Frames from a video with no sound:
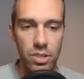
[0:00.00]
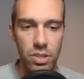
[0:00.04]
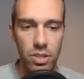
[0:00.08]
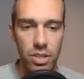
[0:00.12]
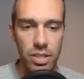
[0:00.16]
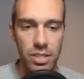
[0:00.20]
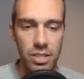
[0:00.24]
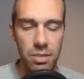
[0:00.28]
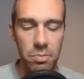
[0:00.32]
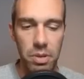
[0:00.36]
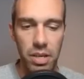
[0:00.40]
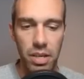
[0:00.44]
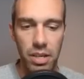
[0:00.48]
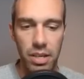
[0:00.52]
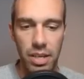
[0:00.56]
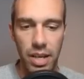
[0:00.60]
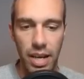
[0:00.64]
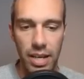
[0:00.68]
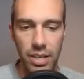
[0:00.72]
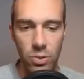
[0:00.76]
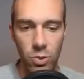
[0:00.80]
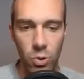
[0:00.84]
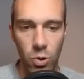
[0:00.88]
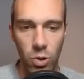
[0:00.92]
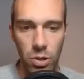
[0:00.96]
is going to be a
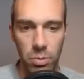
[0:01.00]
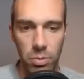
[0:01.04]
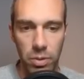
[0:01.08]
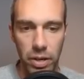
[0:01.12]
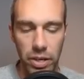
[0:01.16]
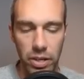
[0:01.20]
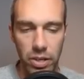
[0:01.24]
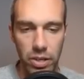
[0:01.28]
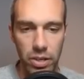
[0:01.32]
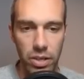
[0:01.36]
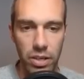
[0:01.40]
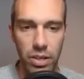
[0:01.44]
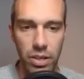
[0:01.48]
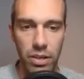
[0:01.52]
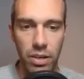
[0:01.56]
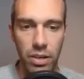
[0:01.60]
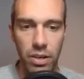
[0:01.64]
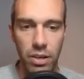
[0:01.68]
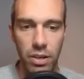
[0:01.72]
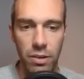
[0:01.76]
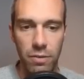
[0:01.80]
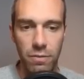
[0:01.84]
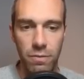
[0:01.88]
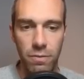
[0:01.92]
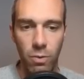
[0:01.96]
nice core breaker
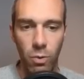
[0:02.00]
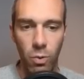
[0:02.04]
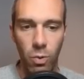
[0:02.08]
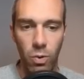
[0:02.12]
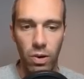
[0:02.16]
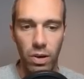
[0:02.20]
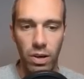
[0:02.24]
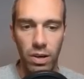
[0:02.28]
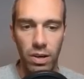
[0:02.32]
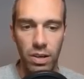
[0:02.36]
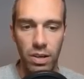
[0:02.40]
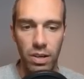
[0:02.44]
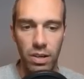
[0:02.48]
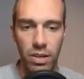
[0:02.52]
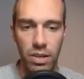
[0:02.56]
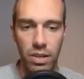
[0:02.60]
for